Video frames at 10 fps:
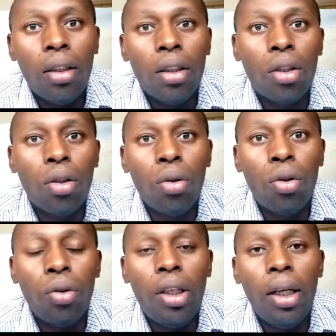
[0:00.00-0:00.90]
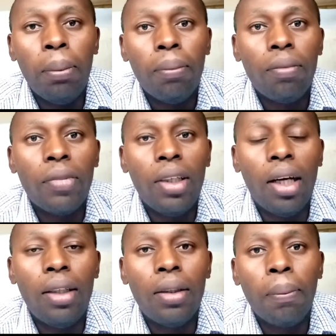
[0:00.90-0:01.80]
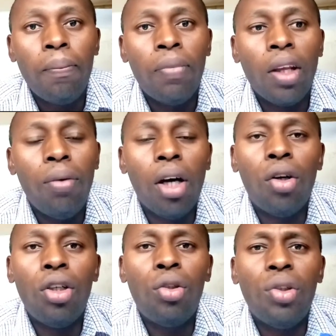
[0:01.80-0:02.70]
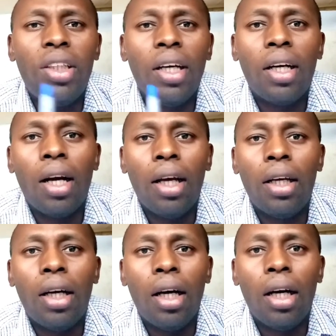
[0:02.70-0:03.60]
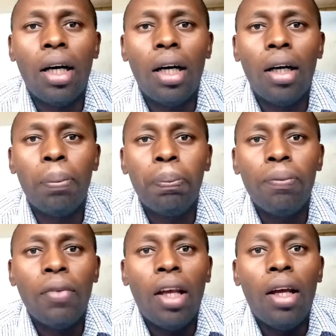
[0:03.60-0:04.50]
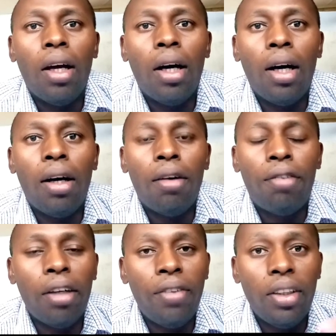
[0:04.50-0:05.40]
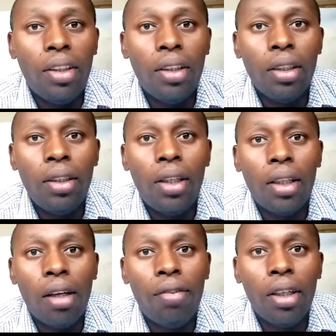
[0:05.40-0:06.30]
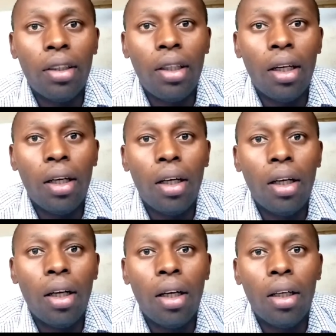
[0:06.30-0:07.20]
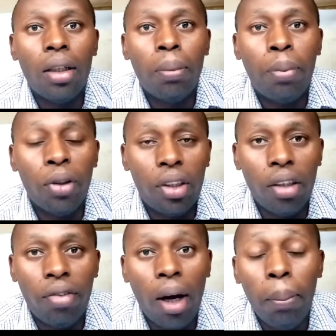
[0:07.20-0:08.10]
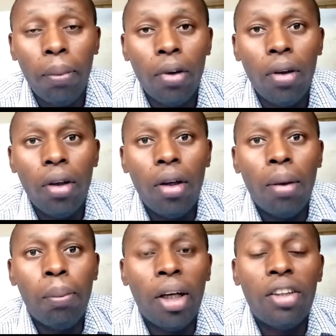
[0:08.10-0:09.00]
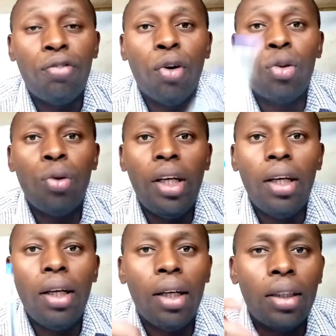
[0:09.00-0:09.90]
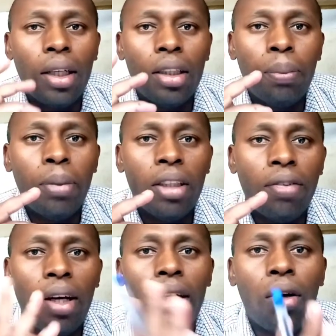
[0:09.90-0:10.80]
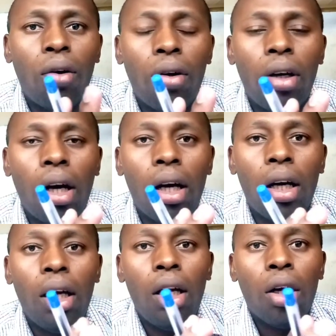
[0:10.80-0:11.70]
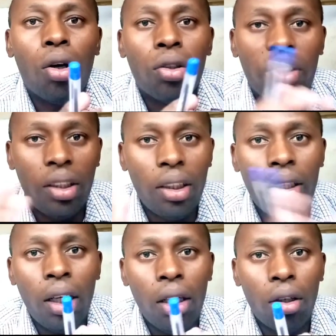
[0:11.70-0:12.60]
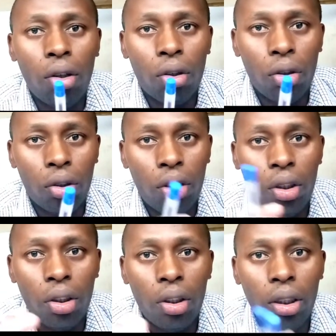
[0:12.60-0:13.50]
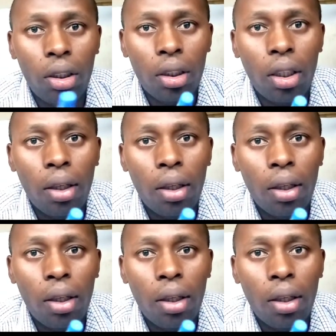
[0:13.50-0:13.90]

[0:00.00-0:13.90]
So today, guys, we are going to check like 5 diseases that affect poultry farm. But for today, let us specify on coccidia or coccidiosis.